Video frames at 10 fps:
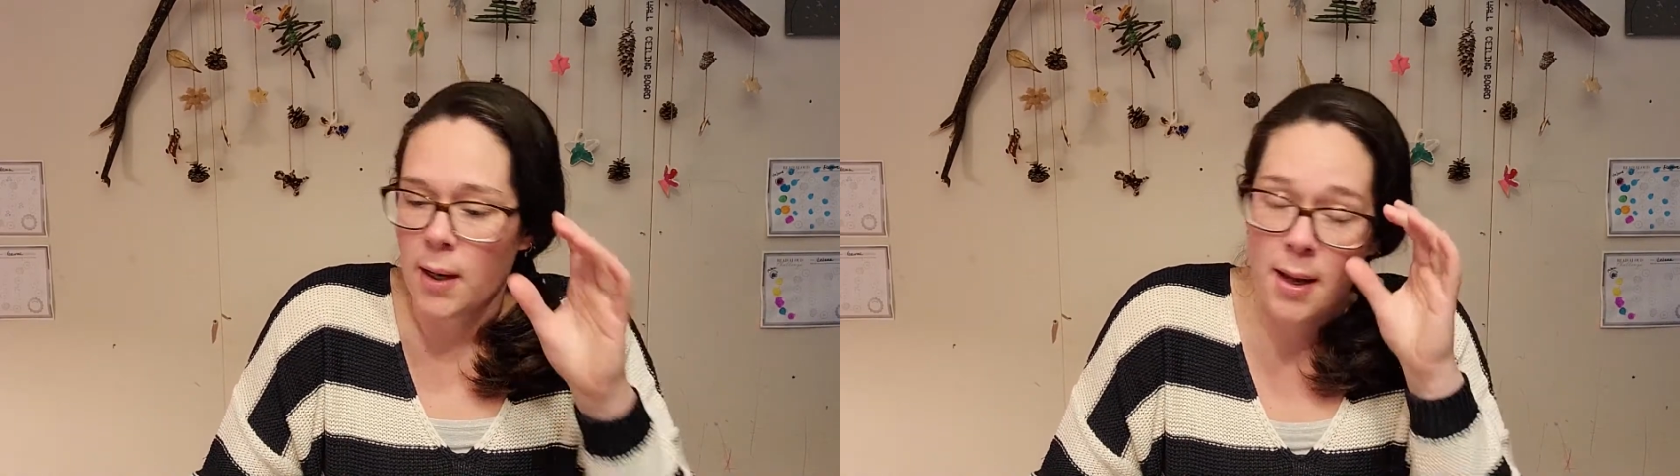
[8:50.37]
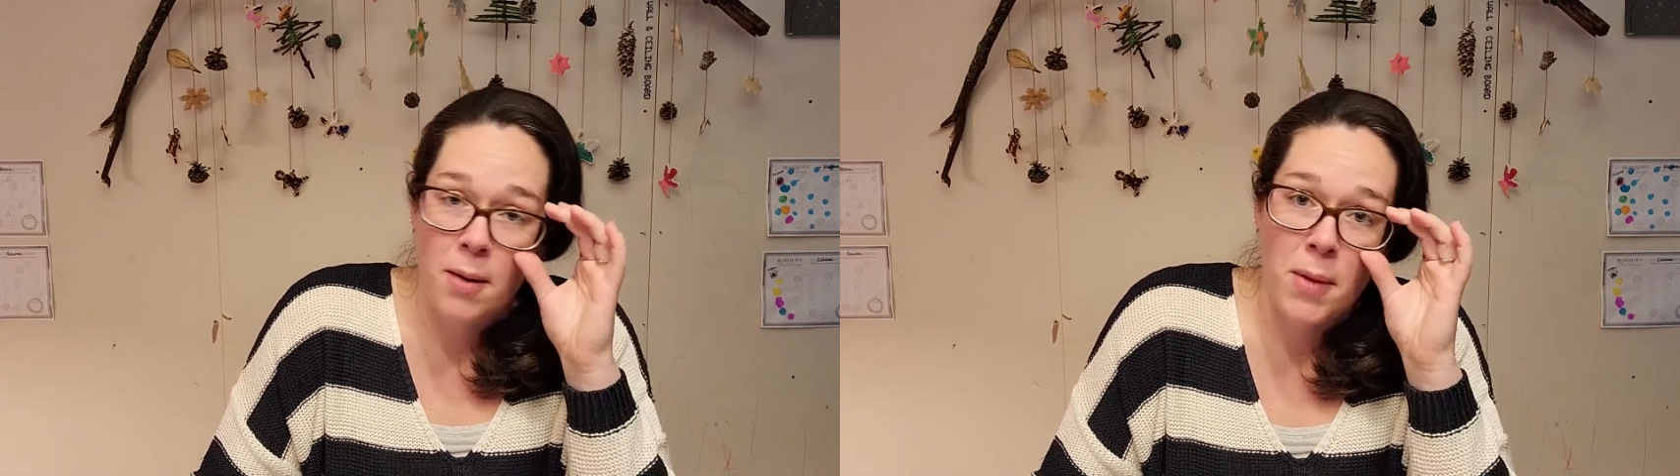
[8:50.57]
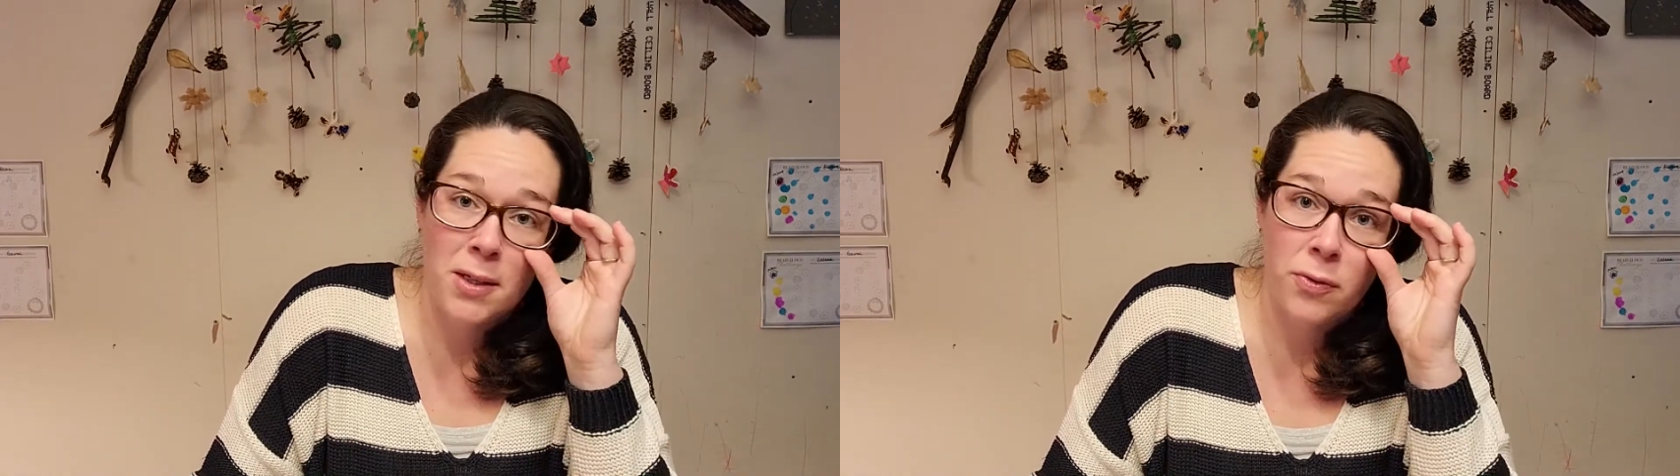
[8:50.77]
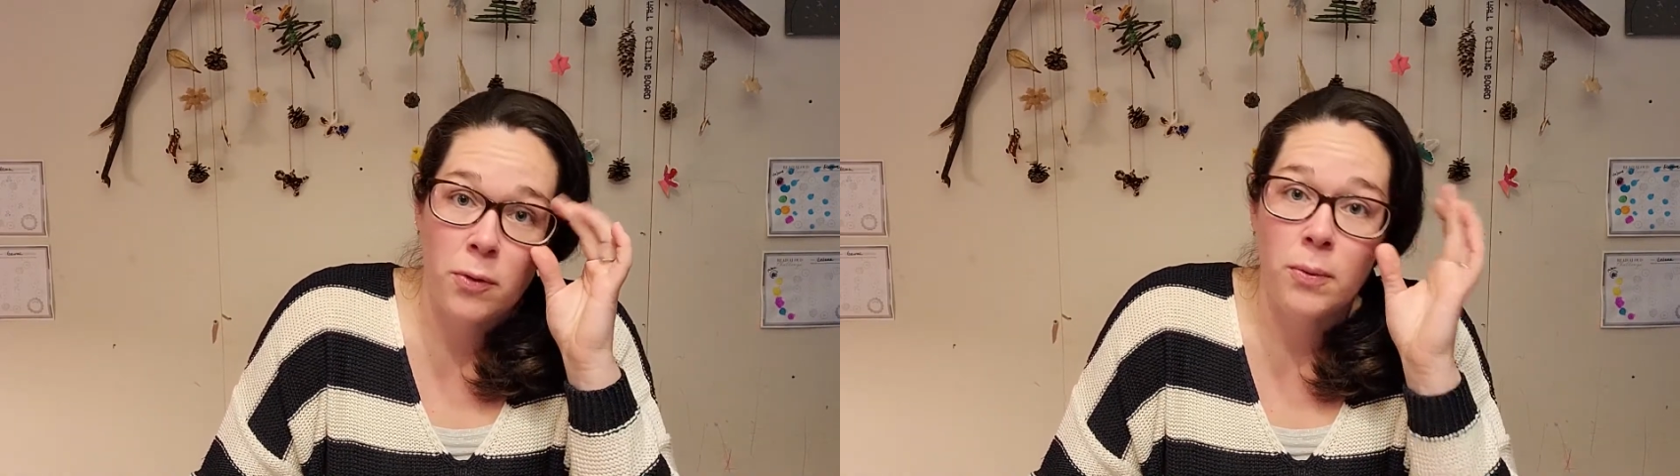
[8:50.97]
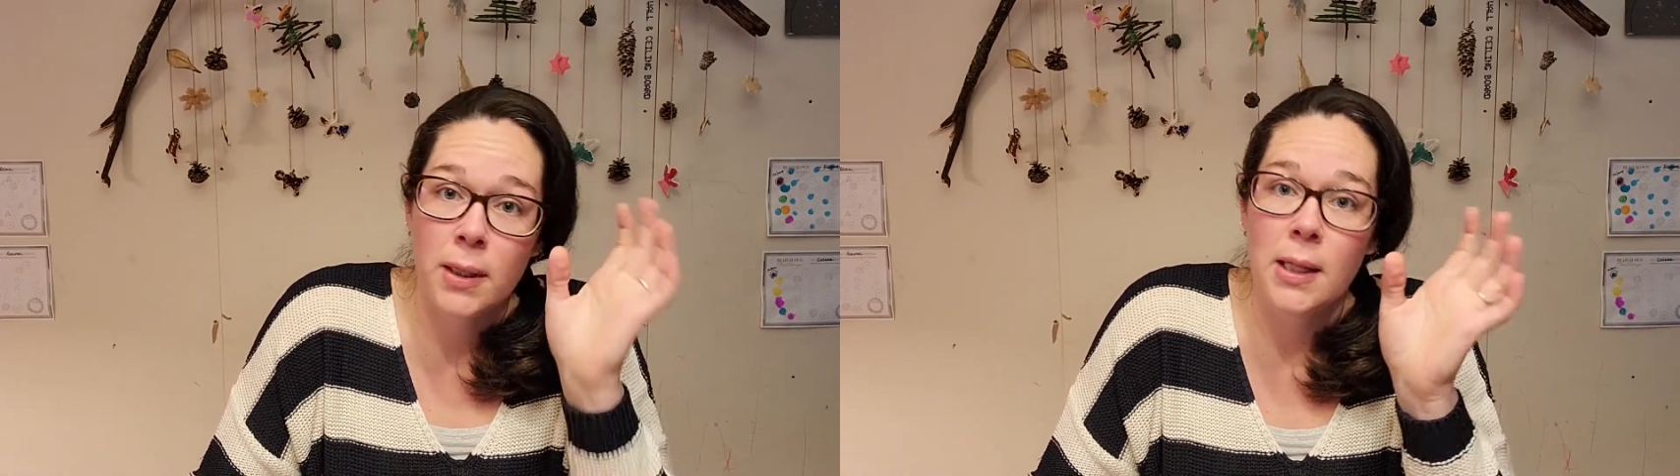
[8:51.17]
and it makes for
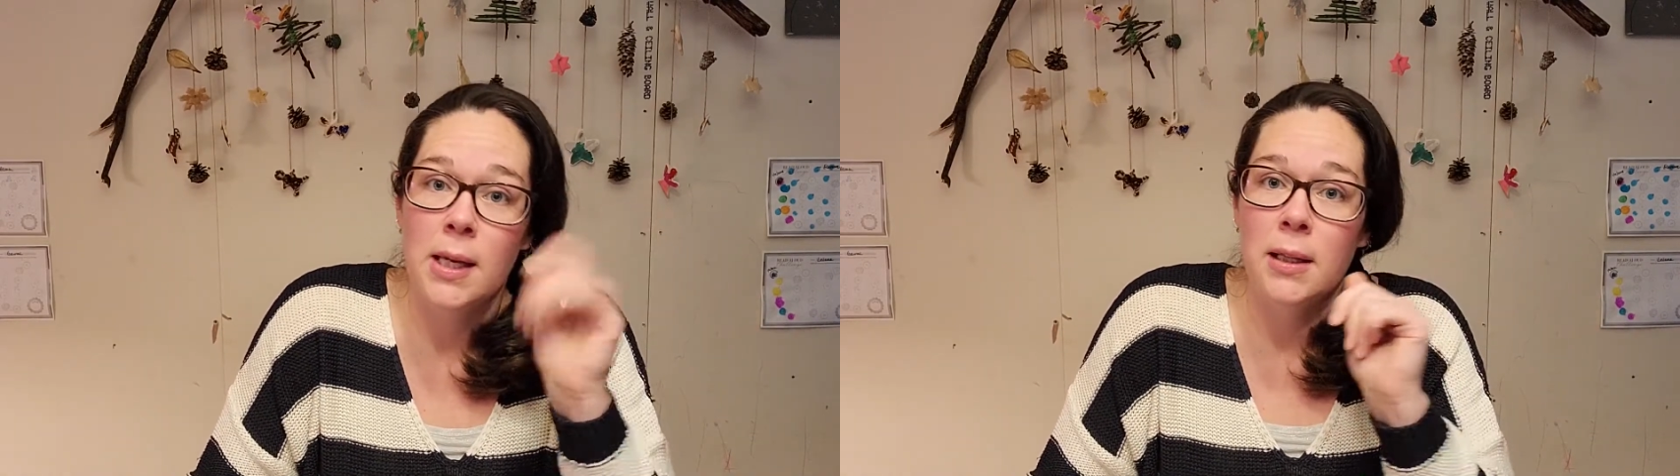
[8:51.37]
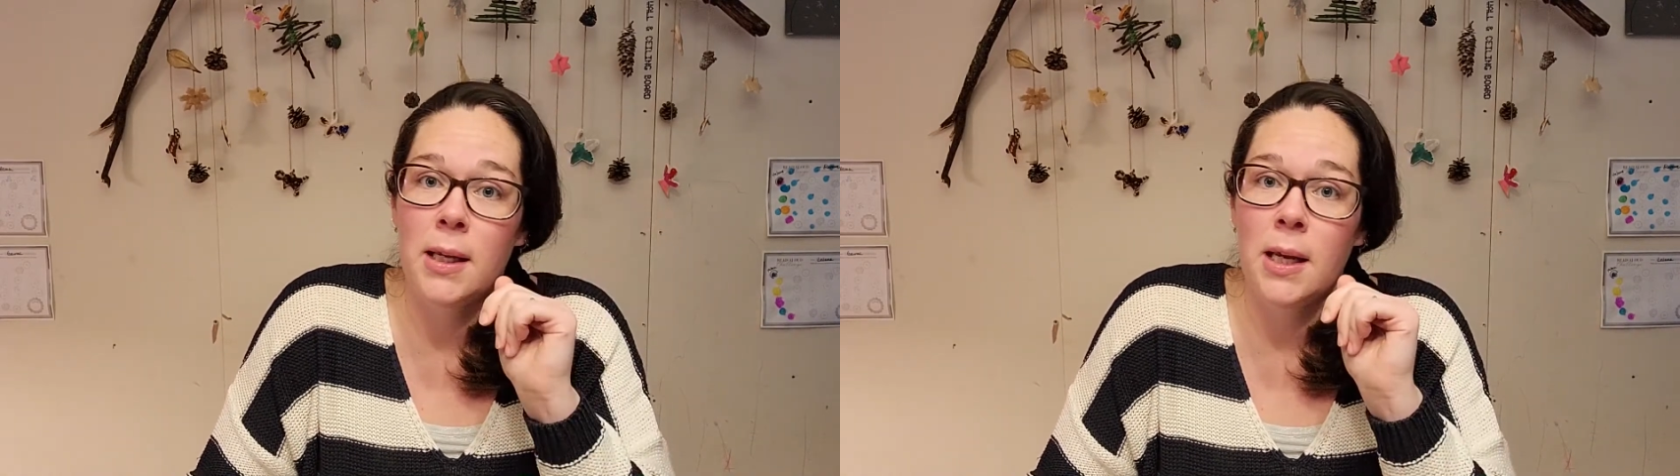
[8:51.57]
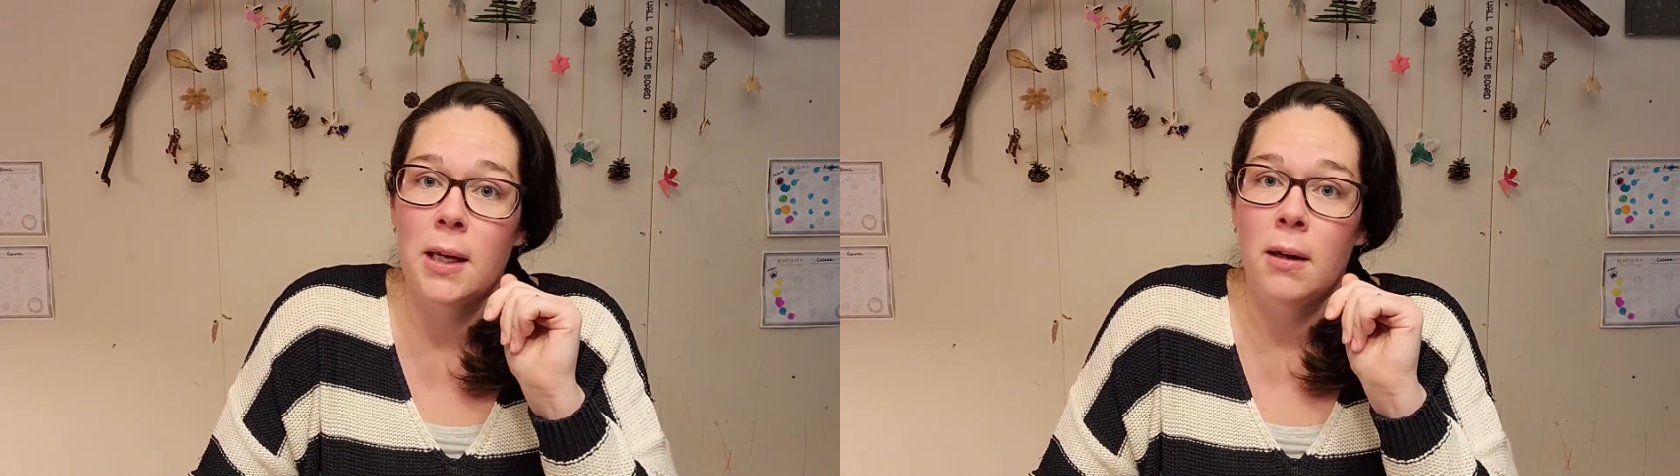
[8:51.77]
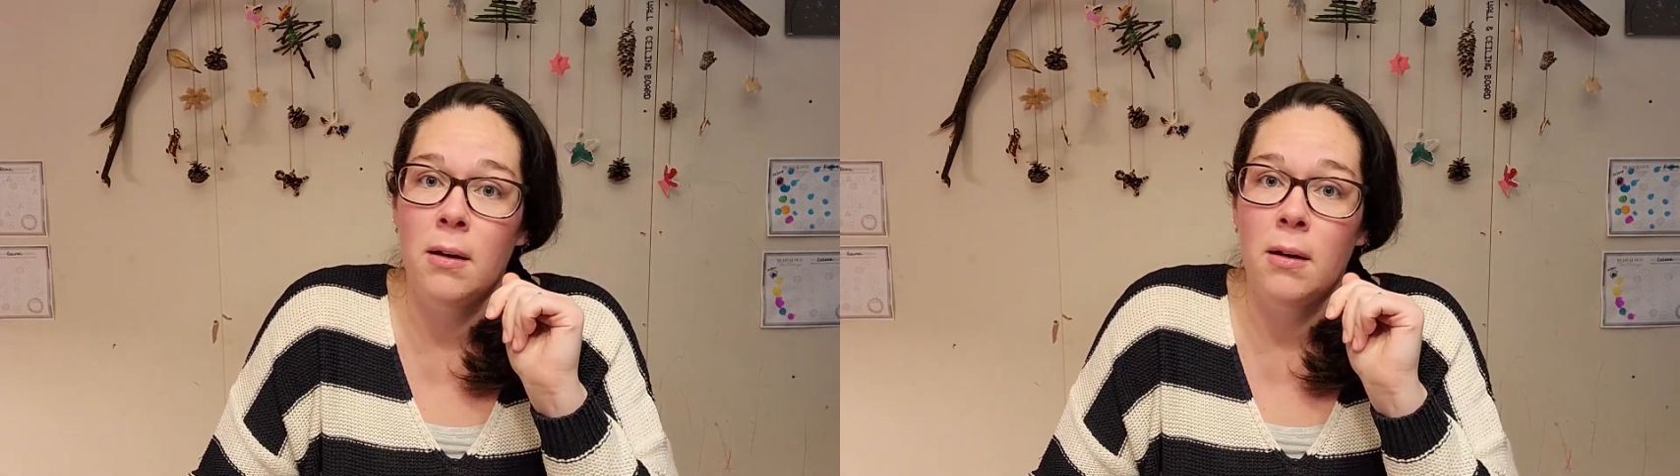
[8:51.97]
really clean